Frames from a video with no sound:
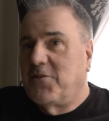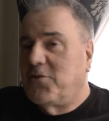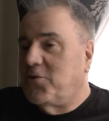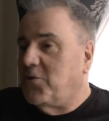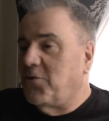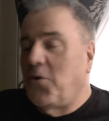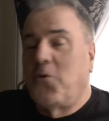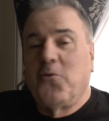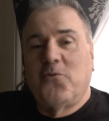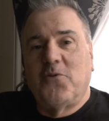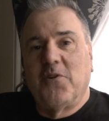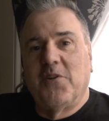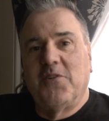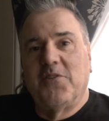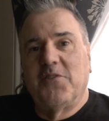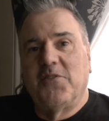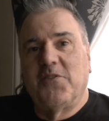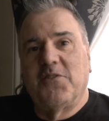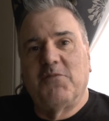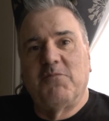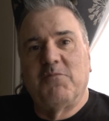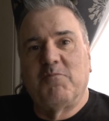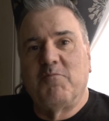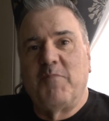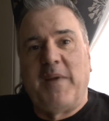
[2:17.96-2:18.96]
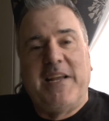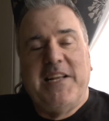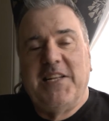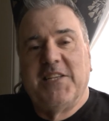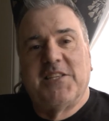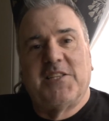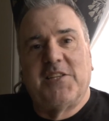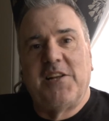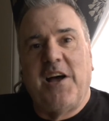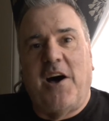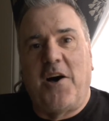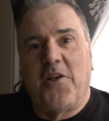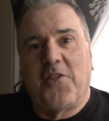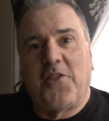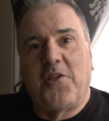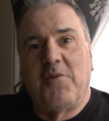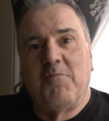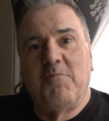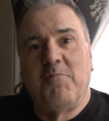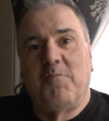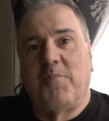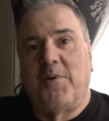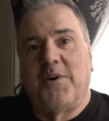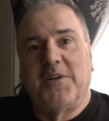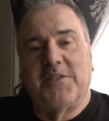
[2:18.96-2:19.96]
Total means
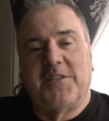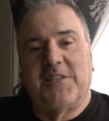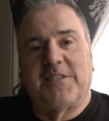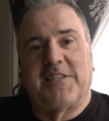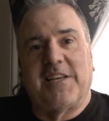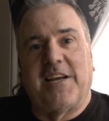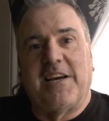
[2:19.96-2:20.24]
nothing, but